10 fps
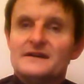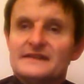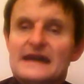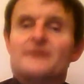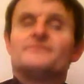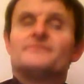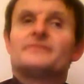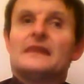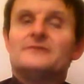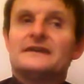Now,
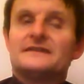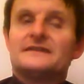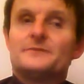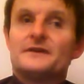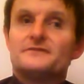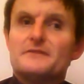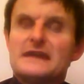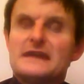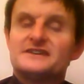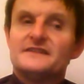where's this person? We
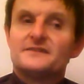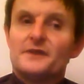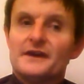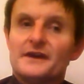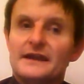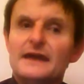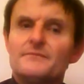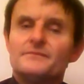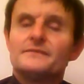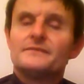mentioned this one earlier.
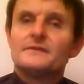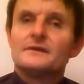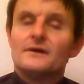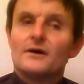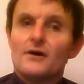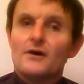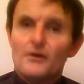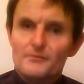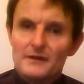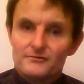
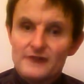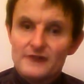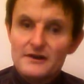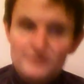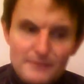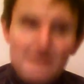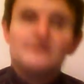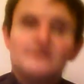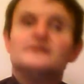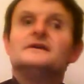Rome.
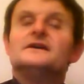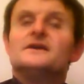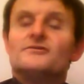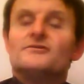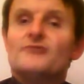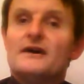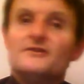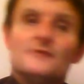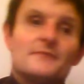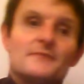
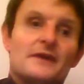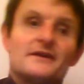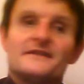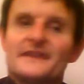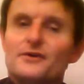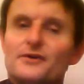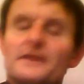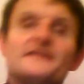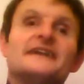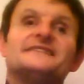Rome. Apparently, they call
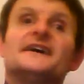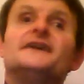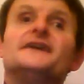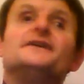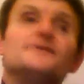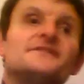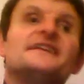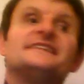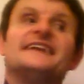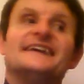it the Eternal
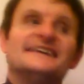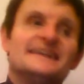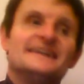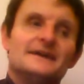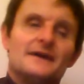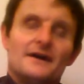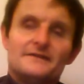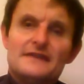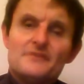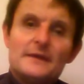City. I've
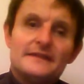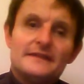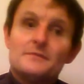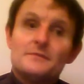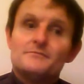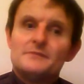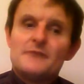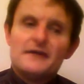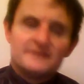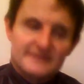never been there. My
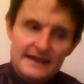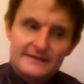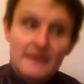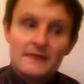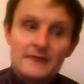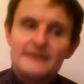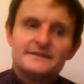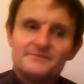parents did. They went.